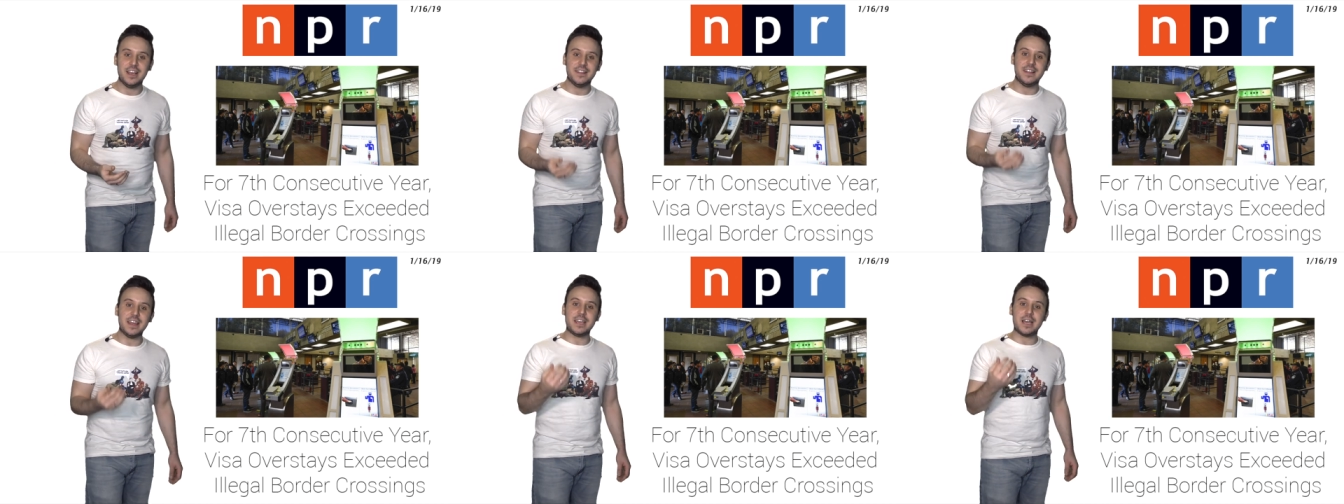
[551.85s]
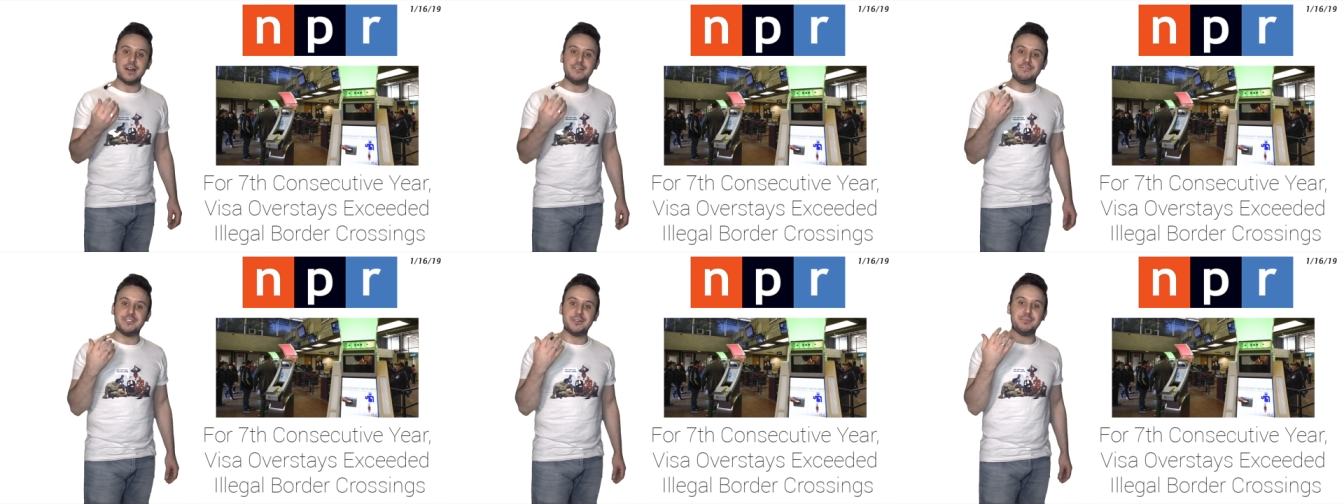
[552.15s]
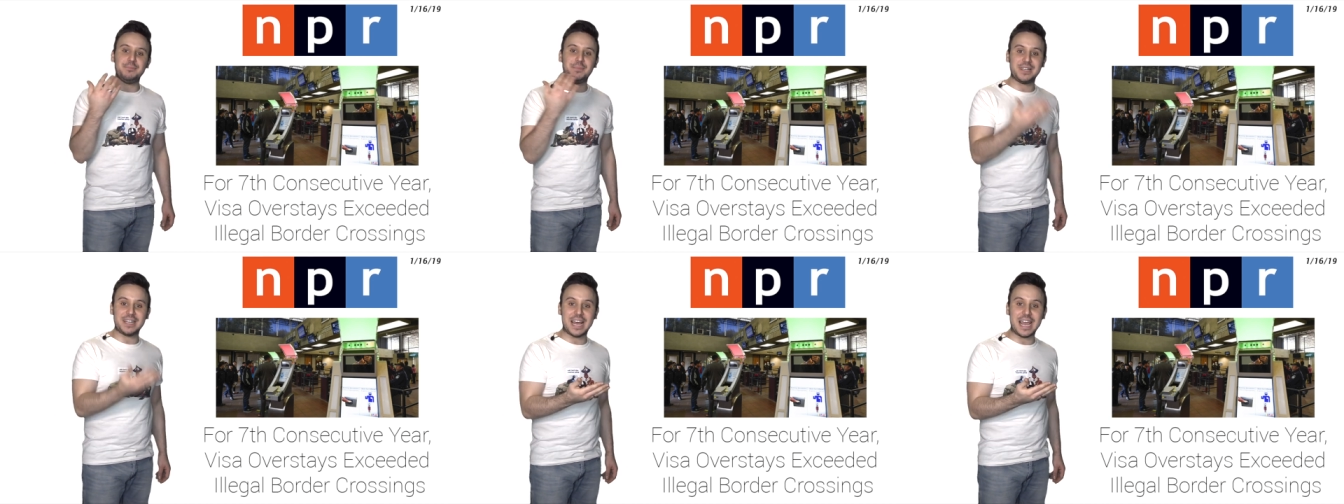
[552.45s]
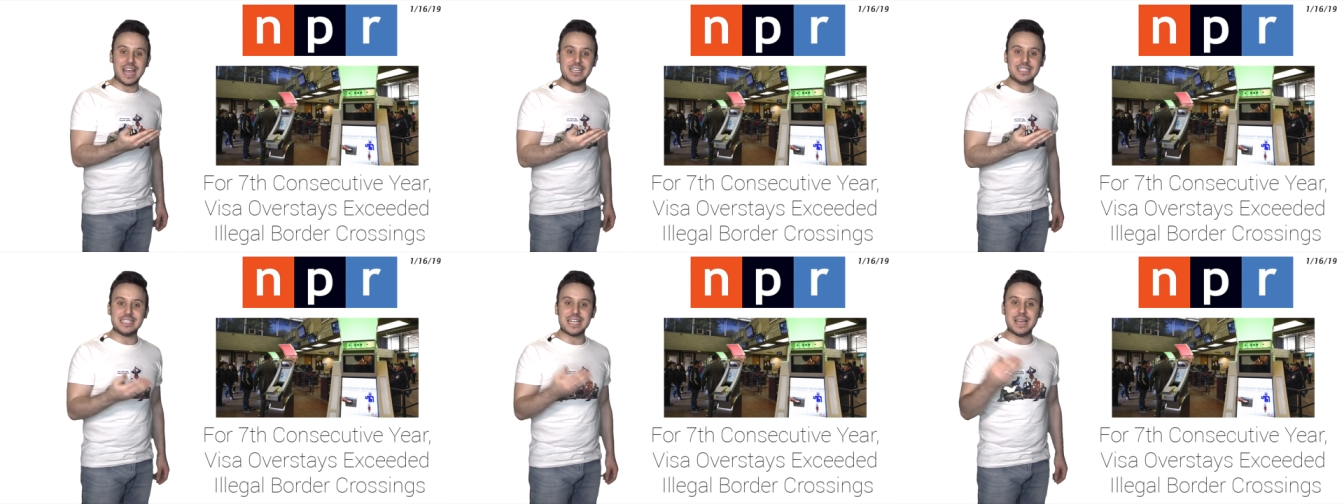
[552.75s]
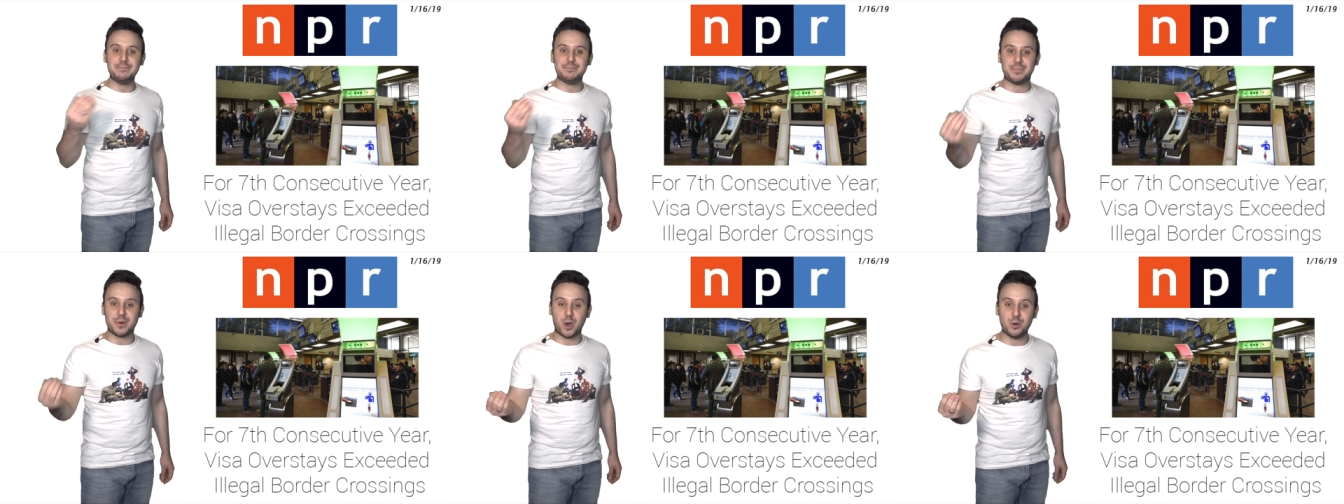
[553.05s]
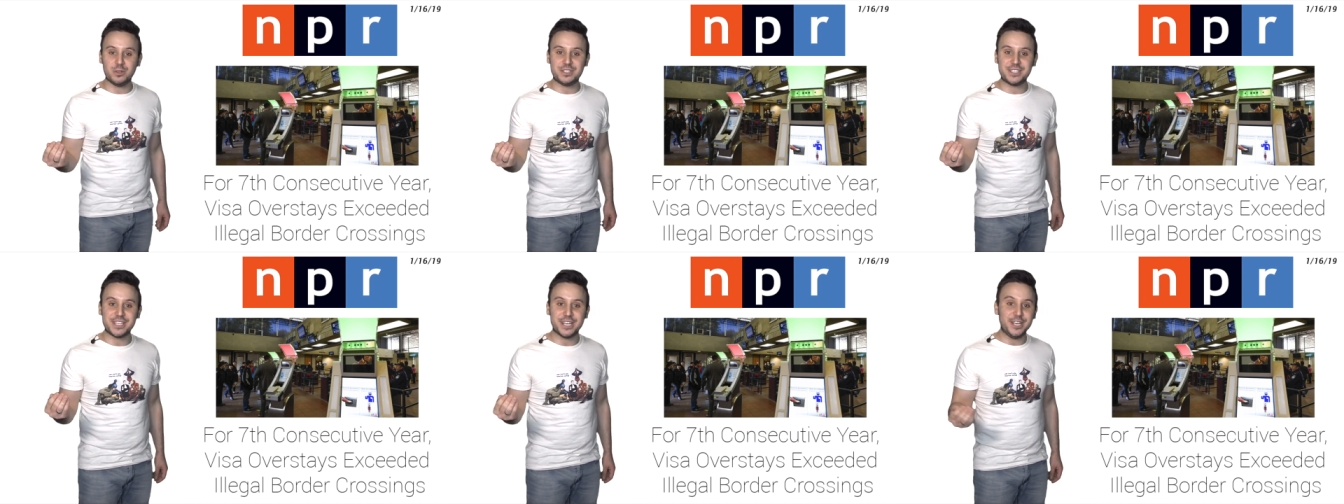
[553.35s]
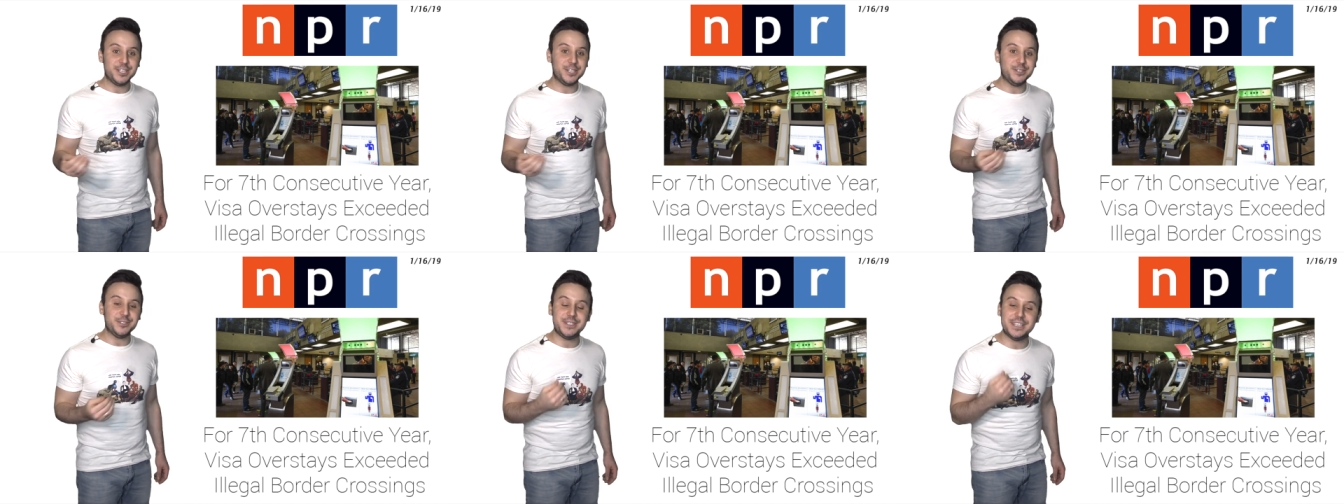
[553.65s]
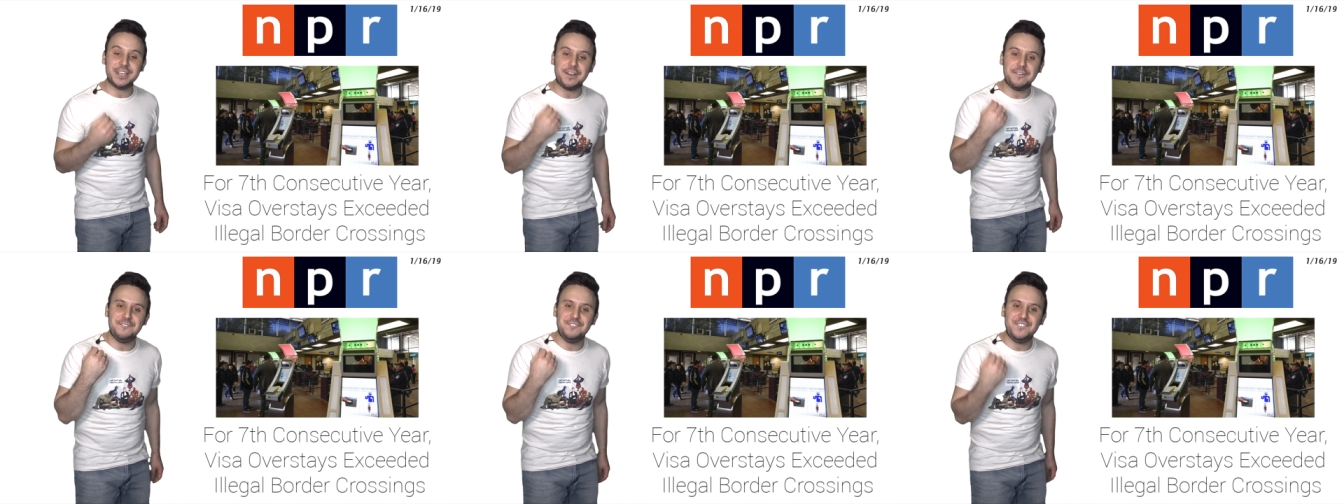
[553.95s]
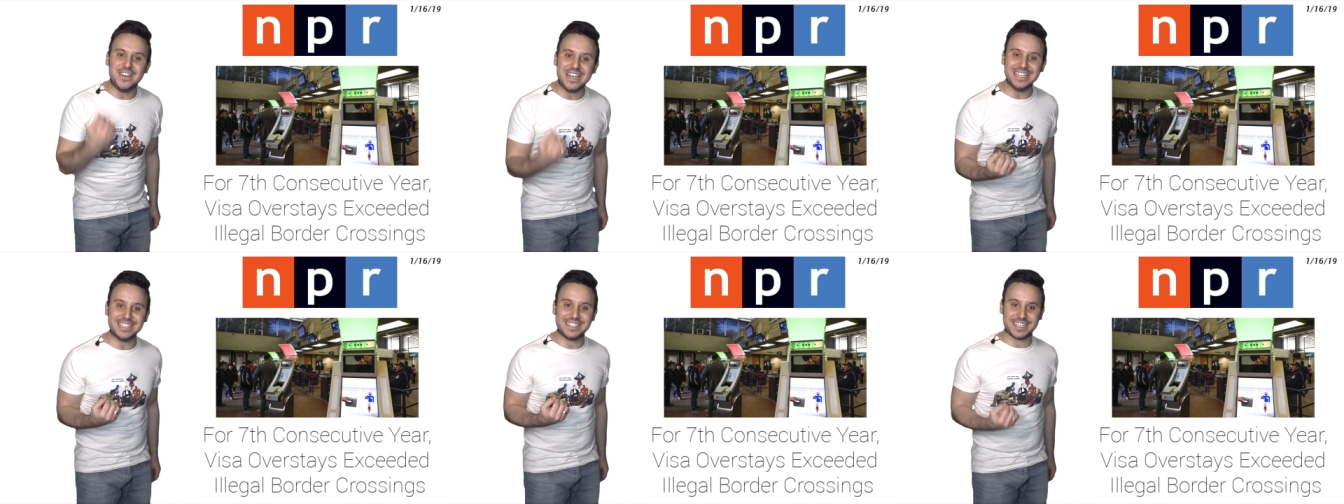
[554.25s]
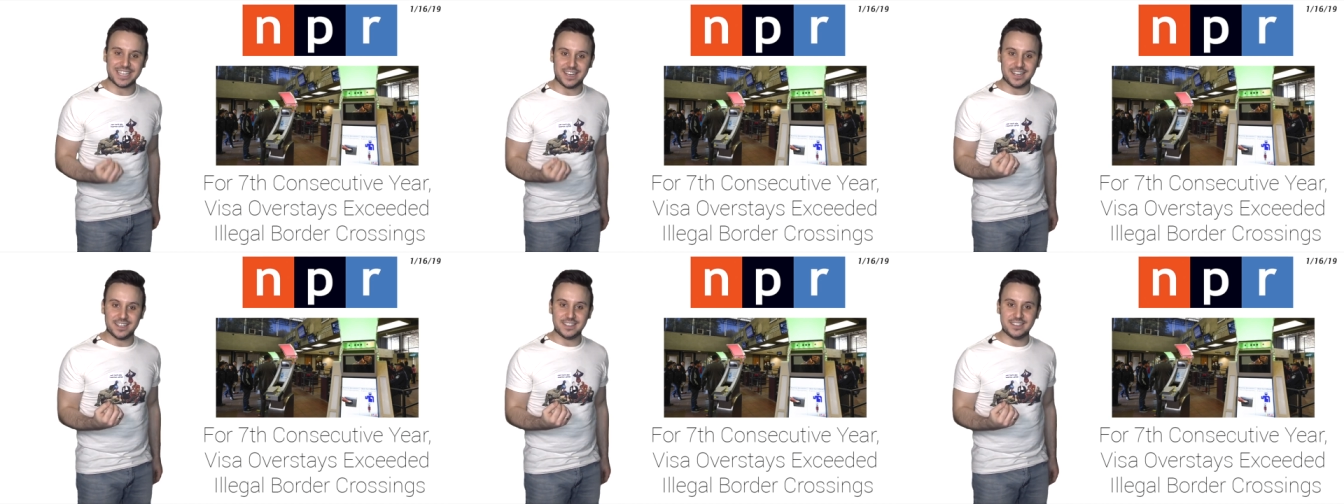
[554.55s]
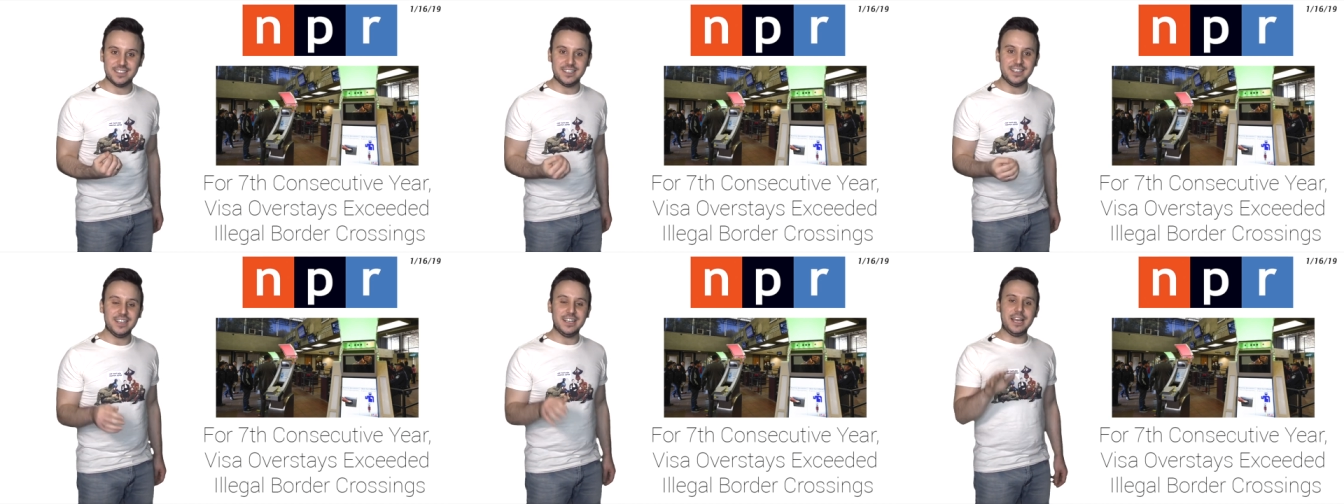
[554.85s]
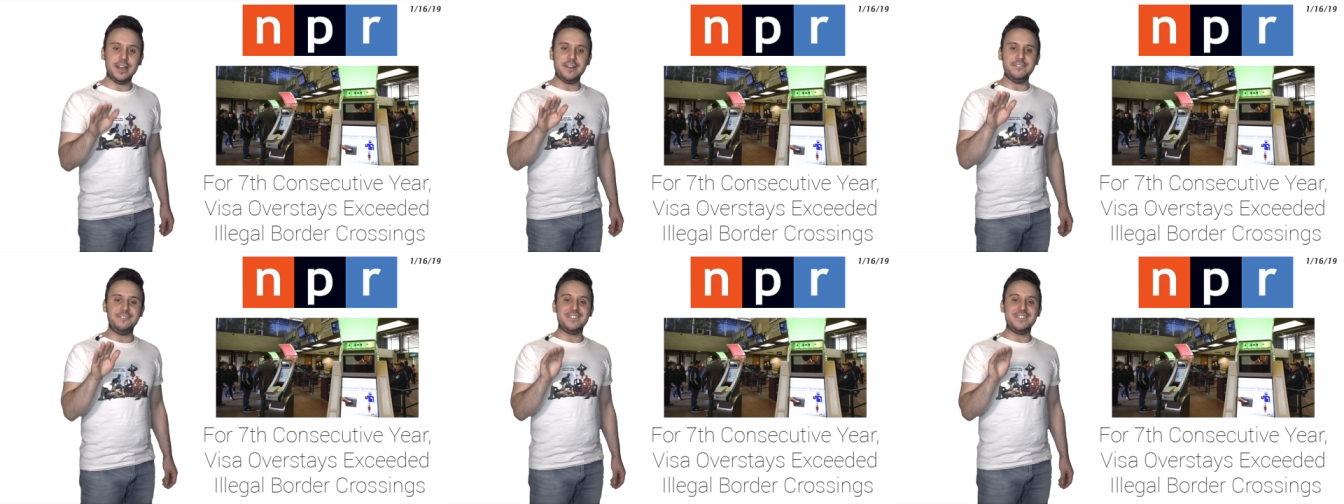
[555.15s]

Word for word: They come from planes and boats using a visa. In